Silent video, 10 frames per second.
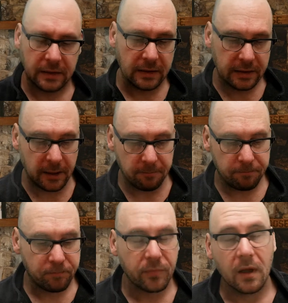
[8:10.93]
Yeah,
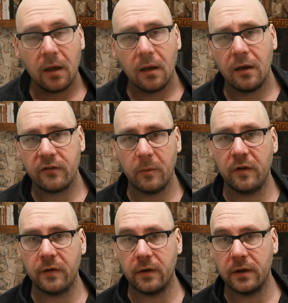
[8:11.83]
it's a
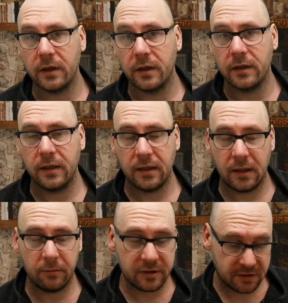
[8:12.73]
mouth to lung kit. I
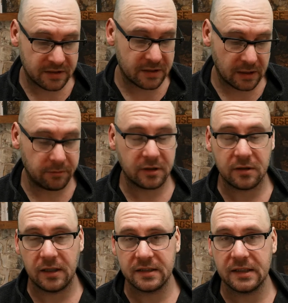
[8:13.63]
would
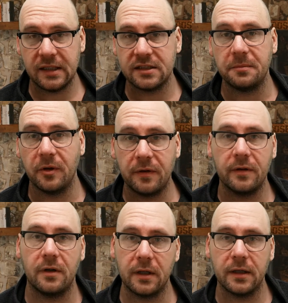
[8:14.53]
class that as a mouth to
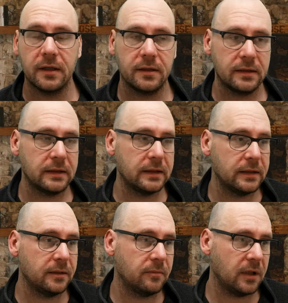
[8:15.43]
lung kit.
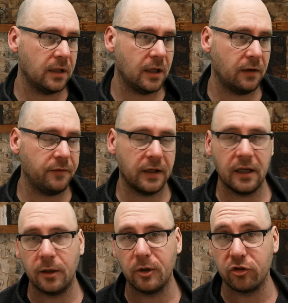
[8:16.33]
I have the
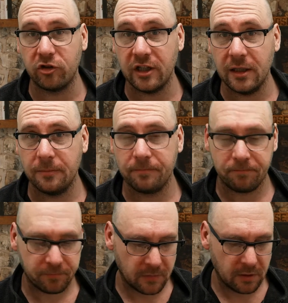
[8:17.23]
Caliburn G
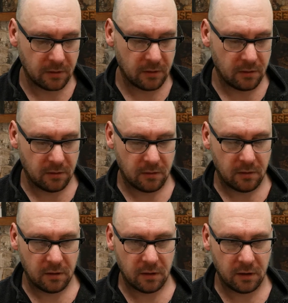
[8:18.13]

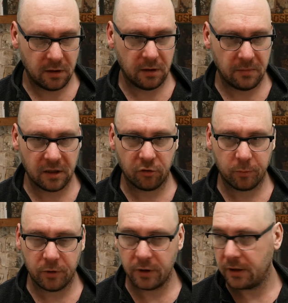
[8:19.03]
and the Manners
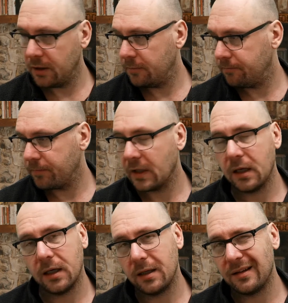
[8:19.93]
Pod Kit,
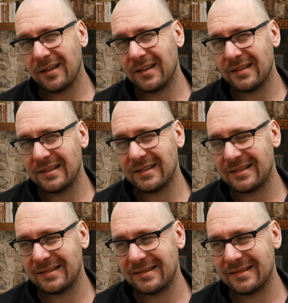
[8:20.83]
and
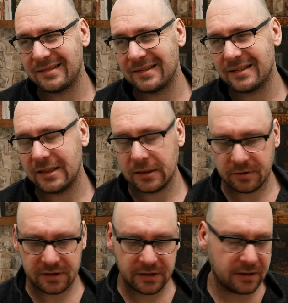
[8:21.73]
I would
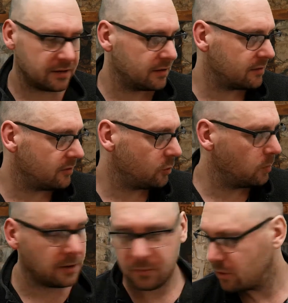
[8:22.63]
say this is a little
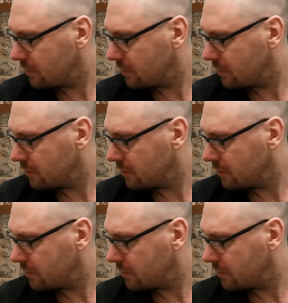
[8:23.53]
bit more, it